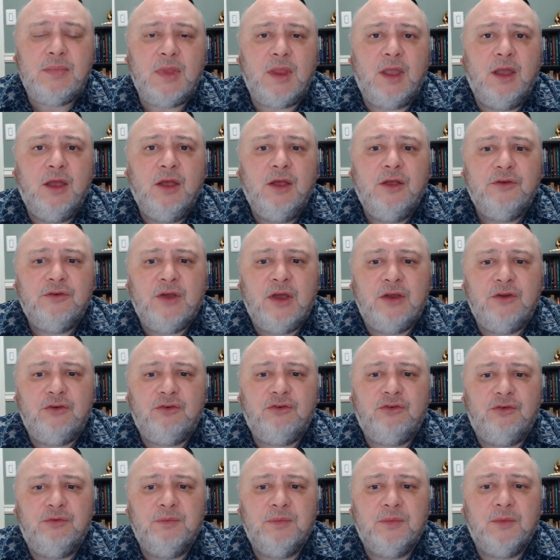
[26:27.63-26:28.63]

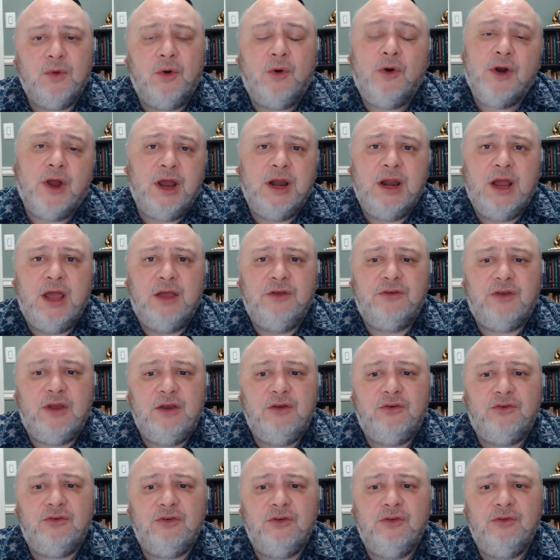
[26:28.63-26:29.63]
Such
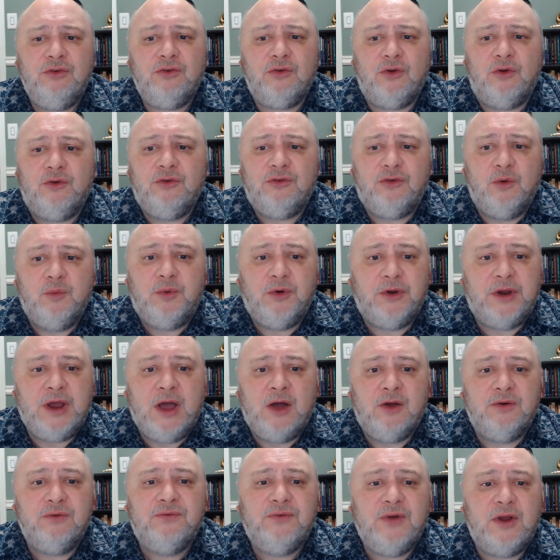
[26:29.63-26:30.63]
organizations also put
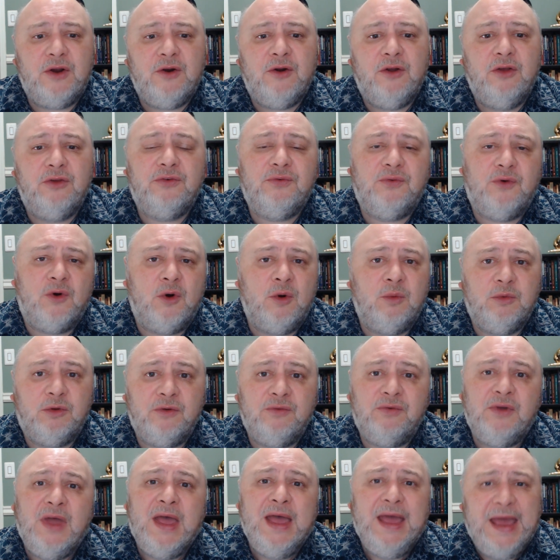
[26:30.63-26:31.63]
out various forms
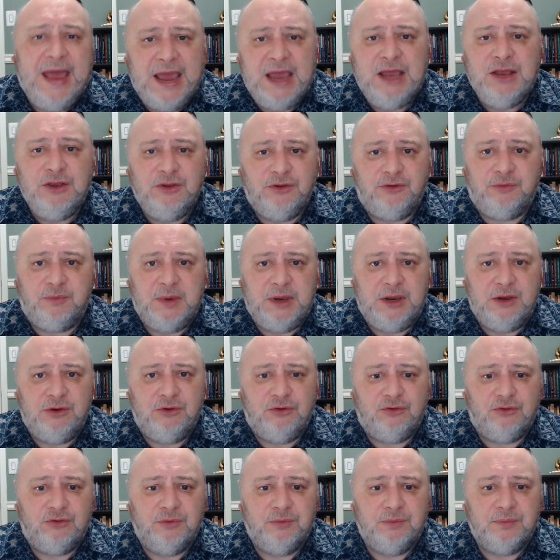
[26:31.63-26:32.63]
of hate
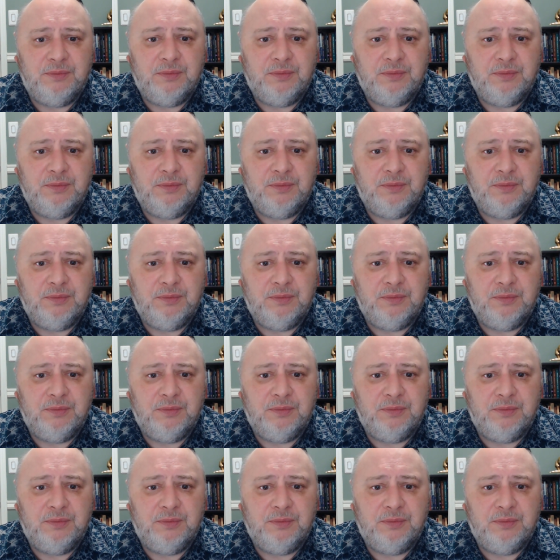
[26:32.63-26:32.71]
speech,